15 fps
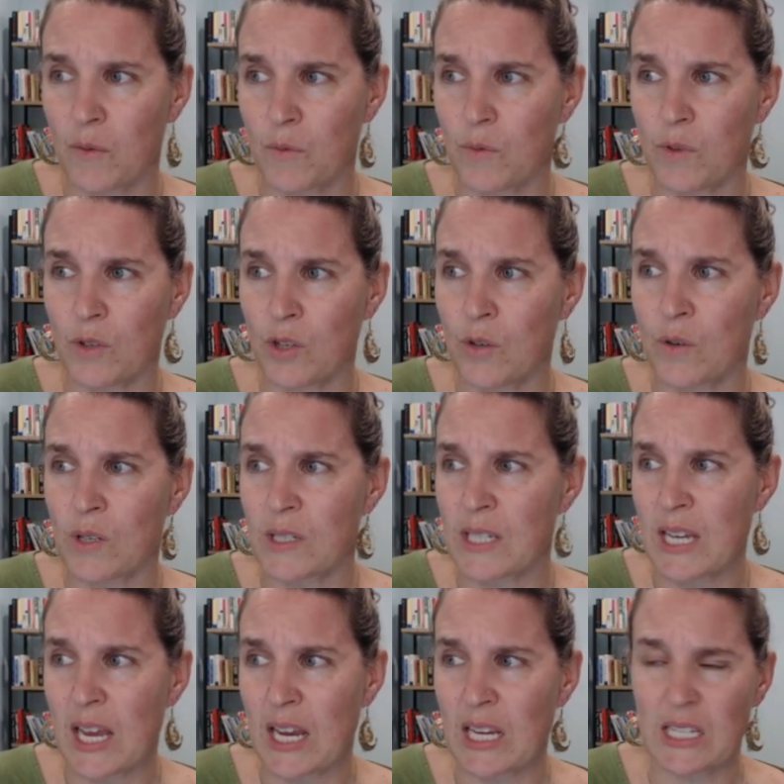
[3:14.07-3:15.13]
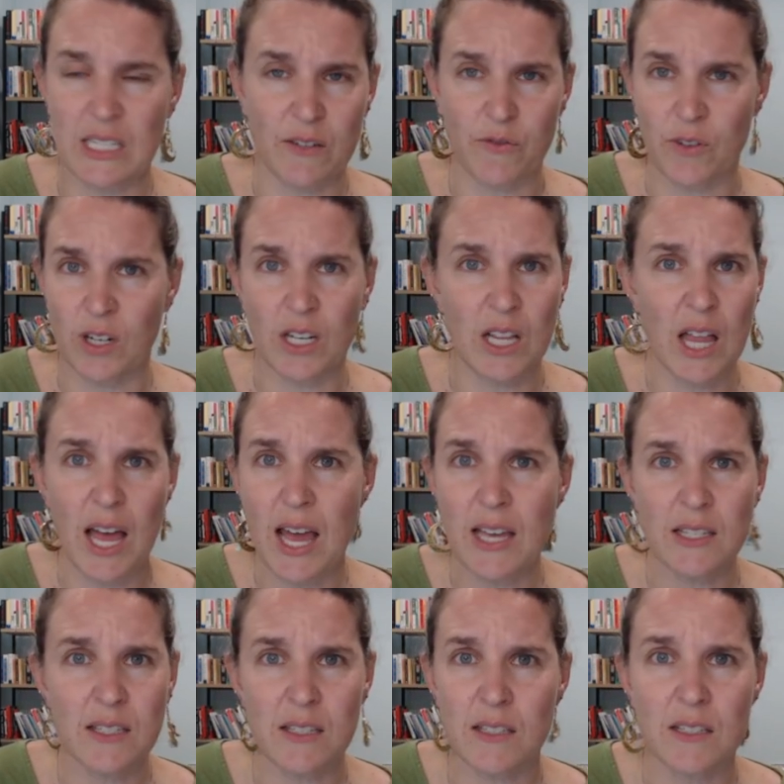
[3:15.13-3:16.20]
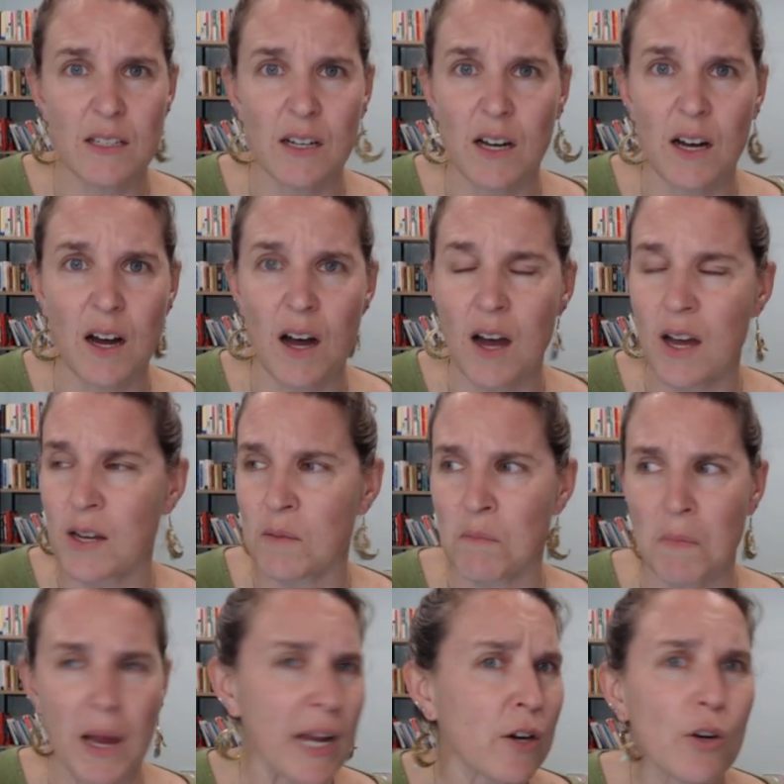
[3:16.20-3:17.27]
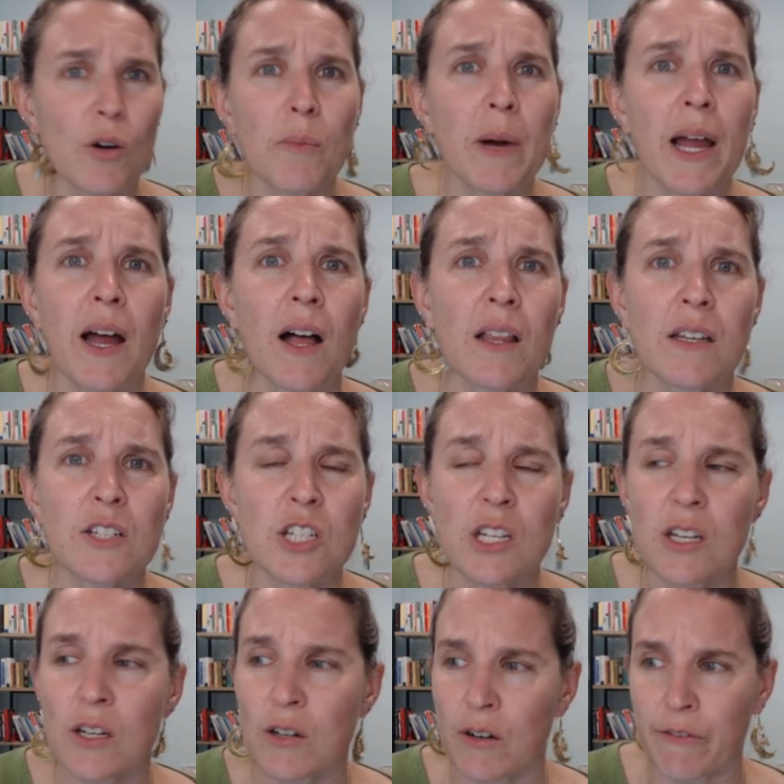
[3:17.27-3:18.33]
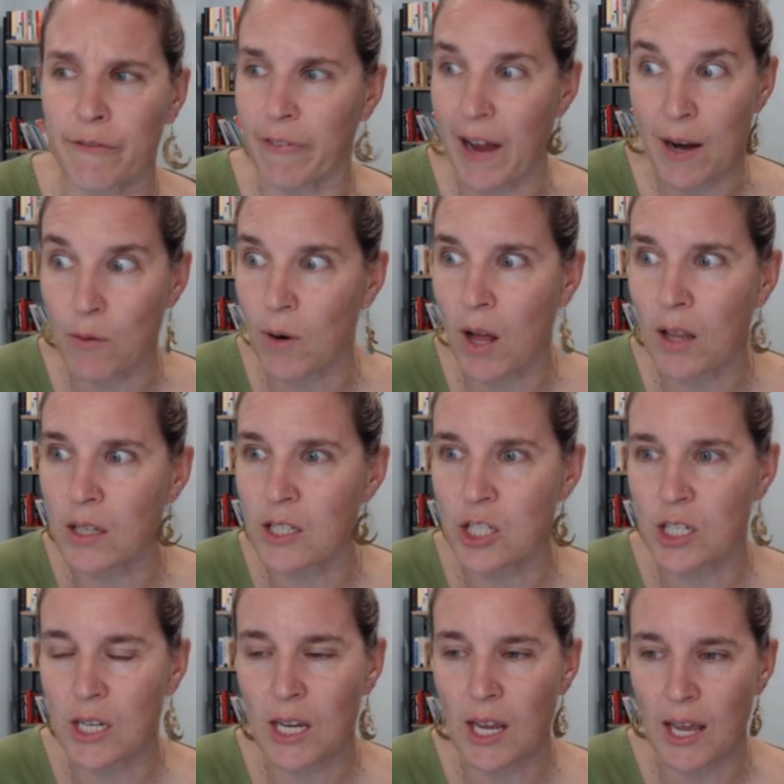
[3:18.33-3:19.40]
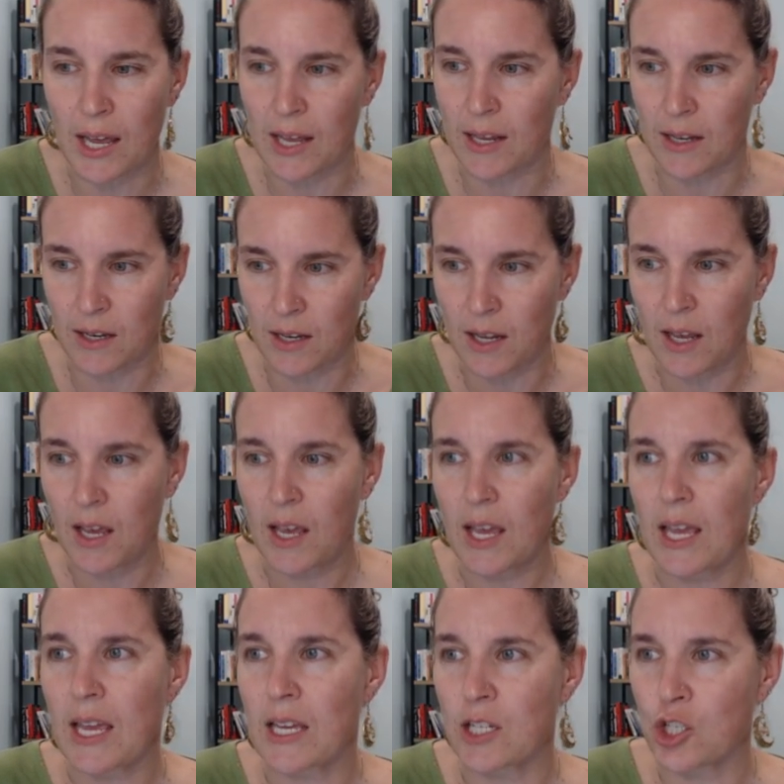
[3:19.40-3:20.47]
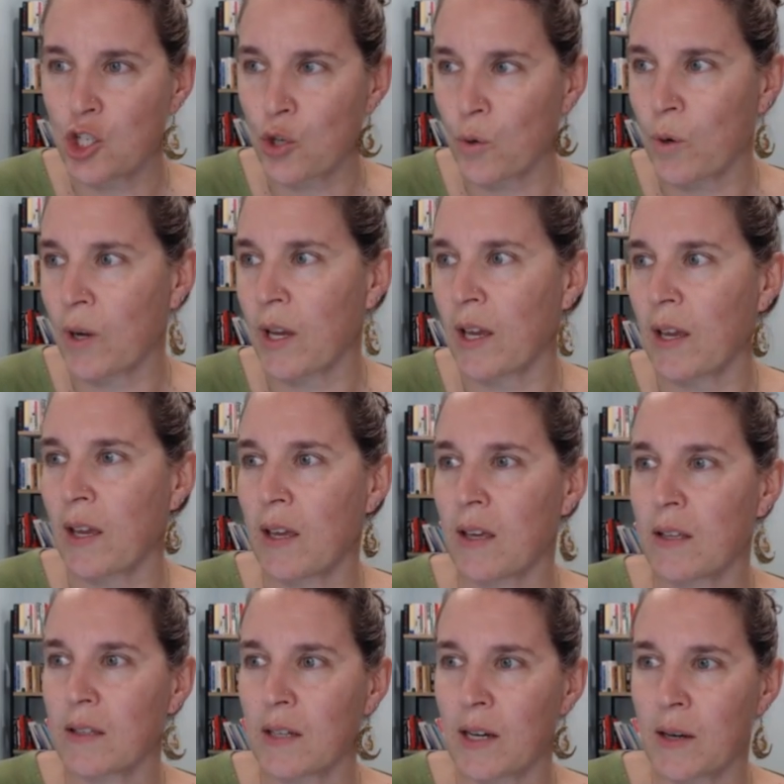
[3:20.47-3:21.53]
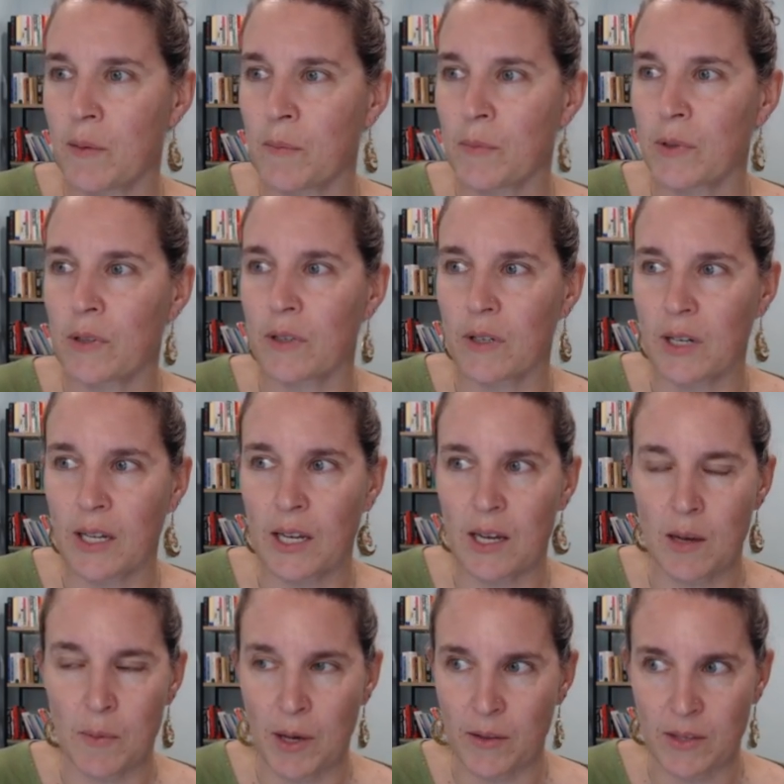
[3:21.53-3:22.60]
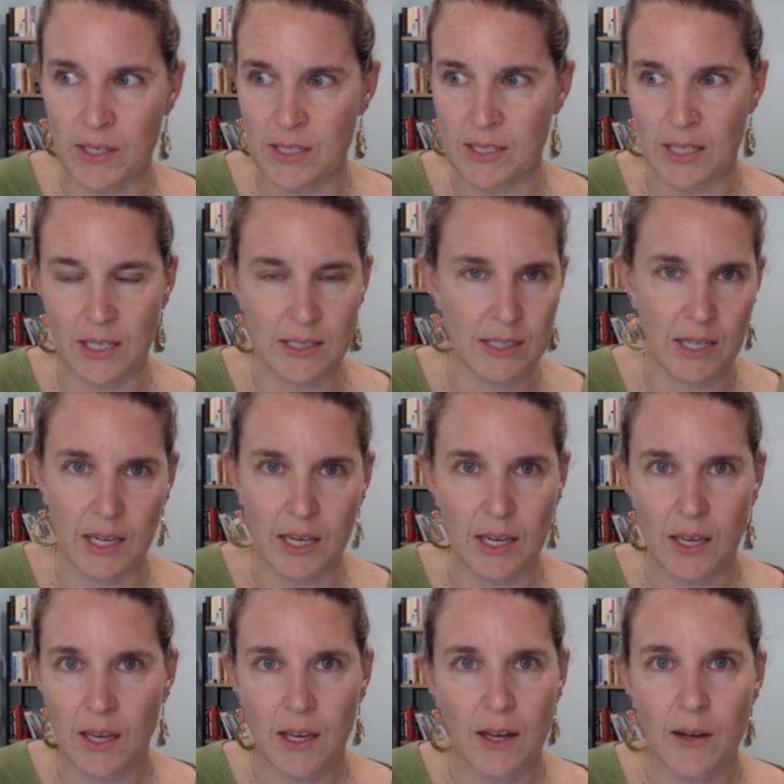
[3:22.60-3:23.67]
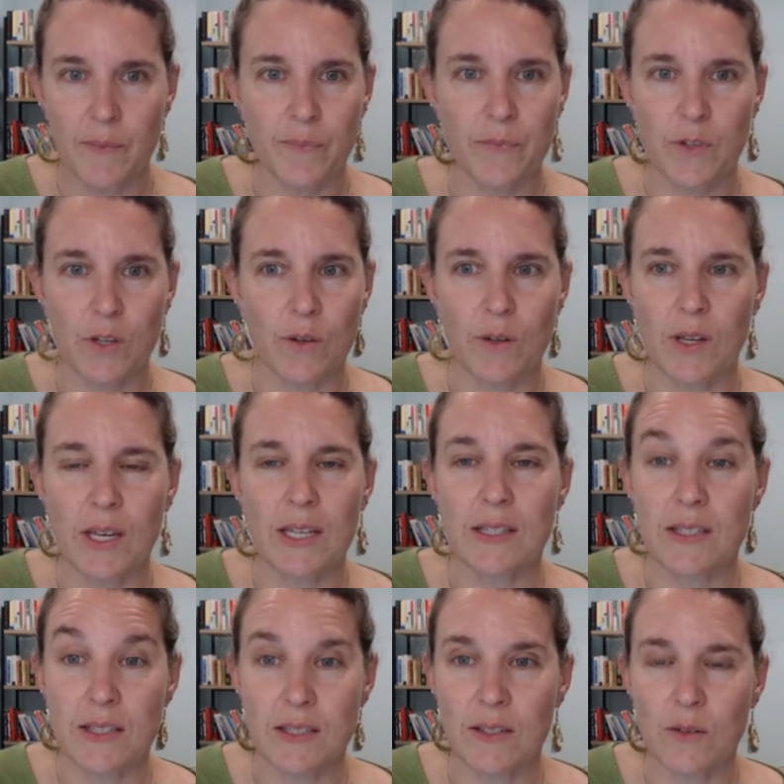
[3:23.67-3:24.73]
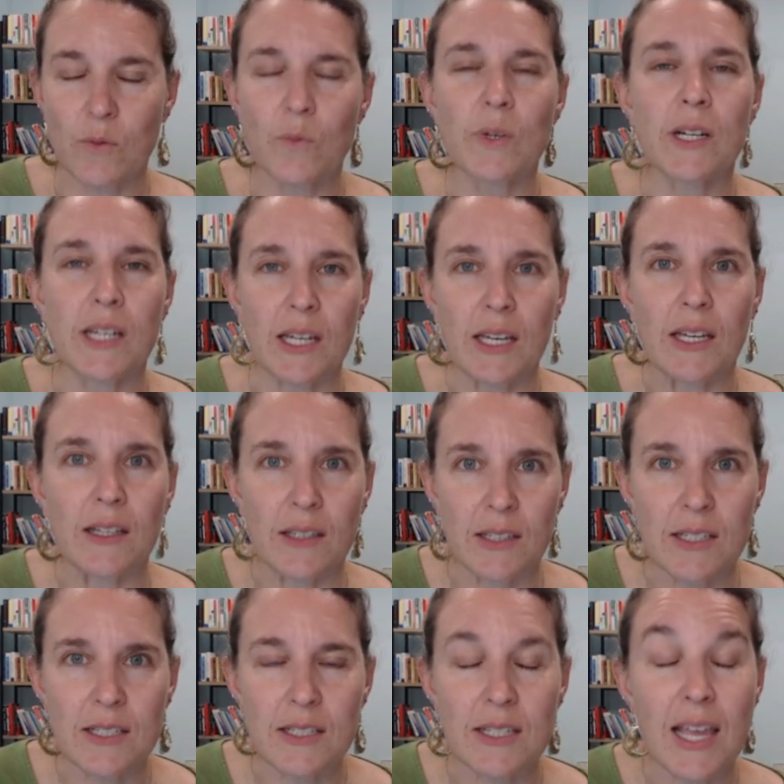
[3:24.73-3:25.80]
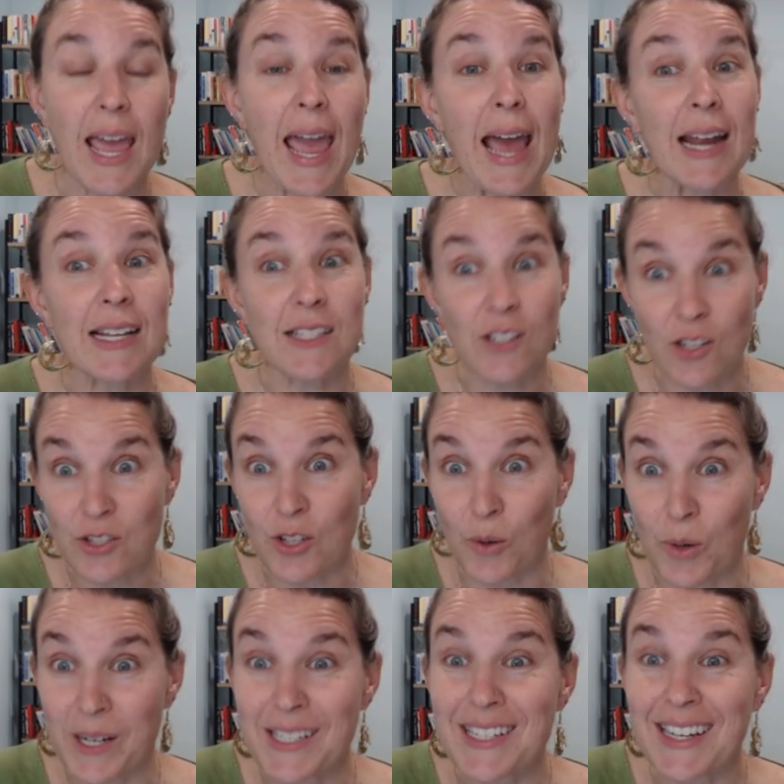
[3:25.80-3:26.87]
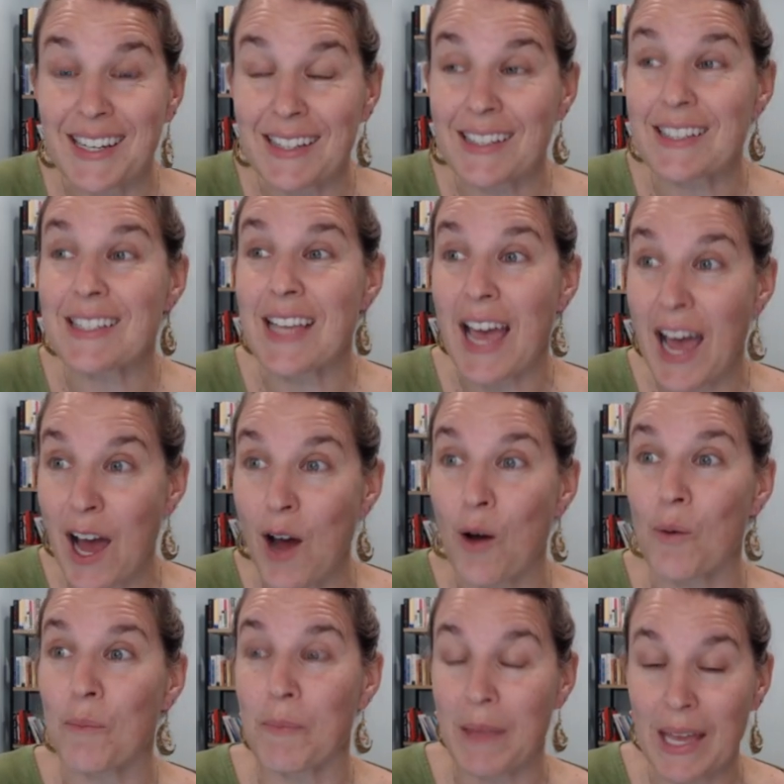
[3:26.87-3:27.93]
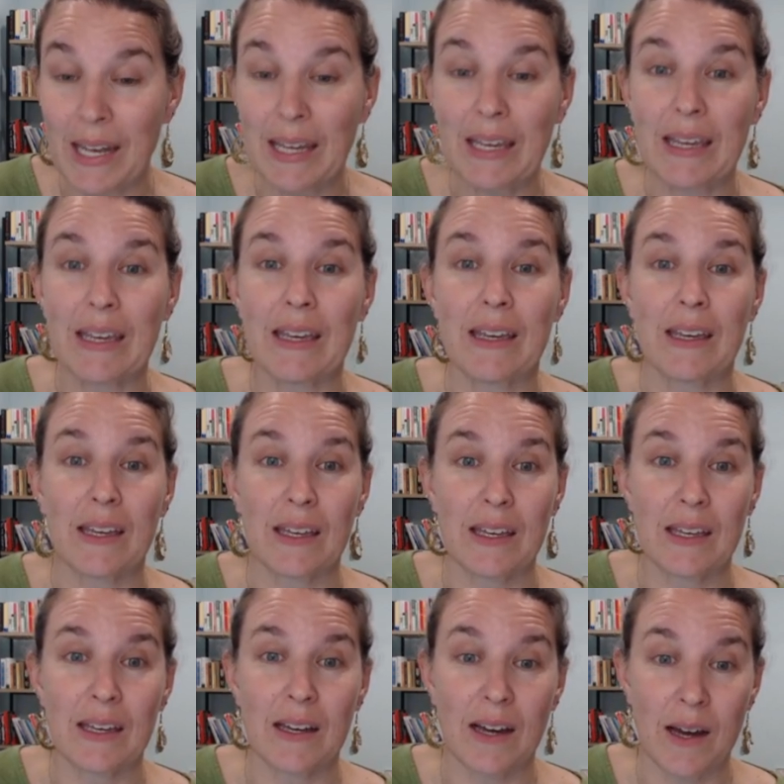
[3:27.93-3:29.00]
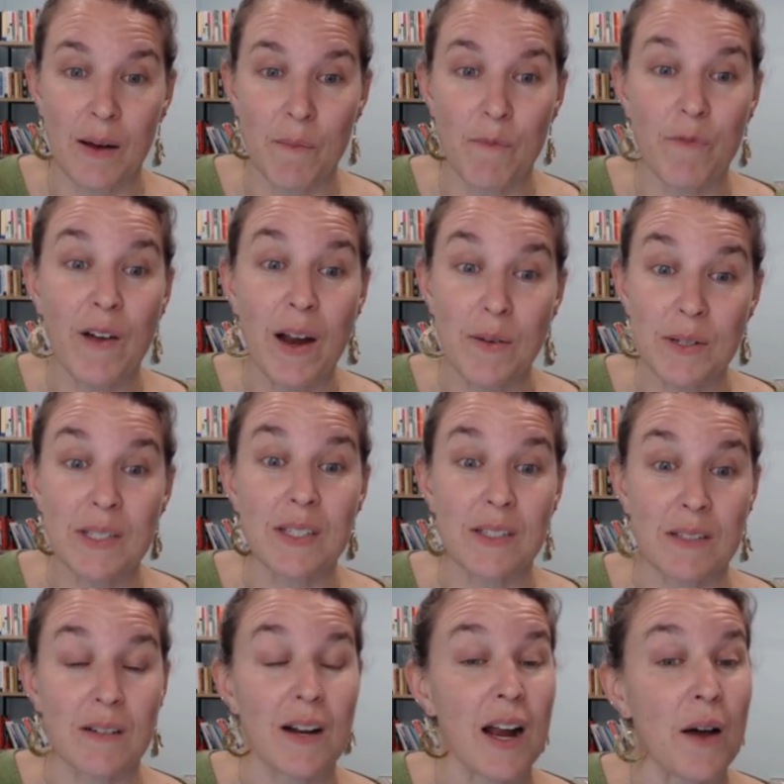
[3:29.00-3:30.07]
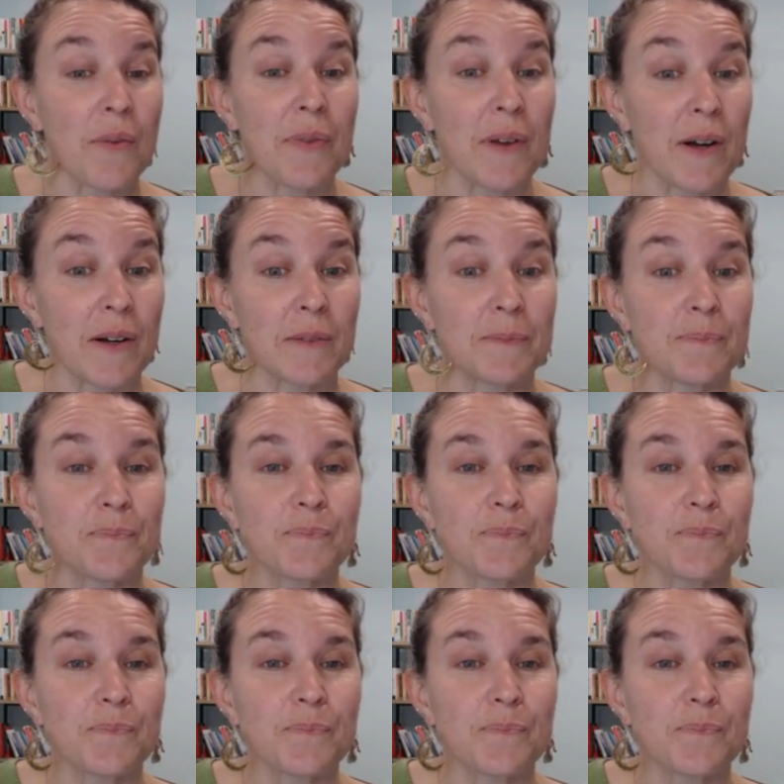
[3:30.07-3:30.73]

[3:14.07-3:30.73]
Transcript: you can take a different class on microbiology or virology and enjoy um, learning about these things. Like, dude, it's ridiculous. And it's also ridiculous how many um, viruses are out there.